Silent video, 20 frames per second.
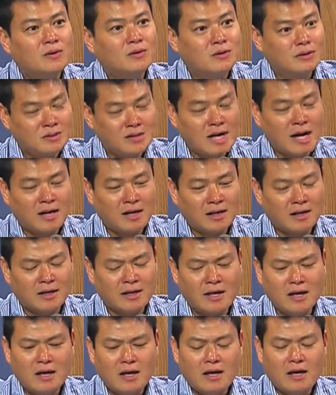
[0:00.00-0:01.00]

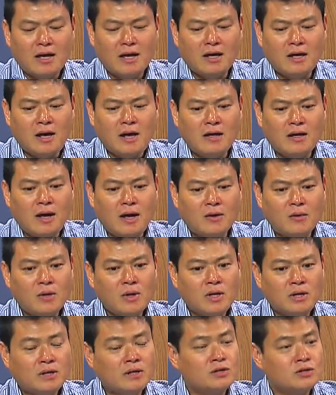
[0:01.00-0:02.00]
exactly, and I
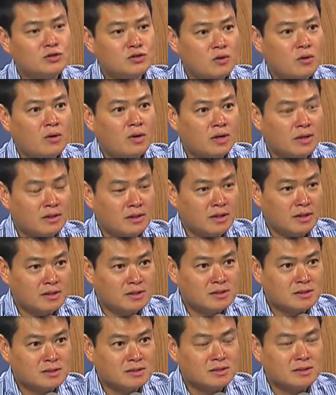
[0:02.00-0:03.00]
really enjoy
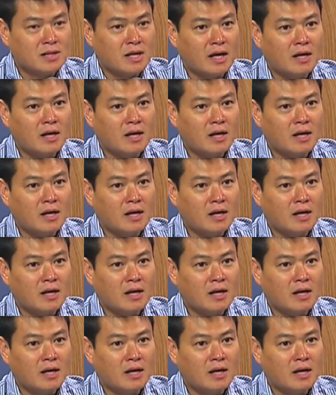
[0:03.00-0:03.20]
this, and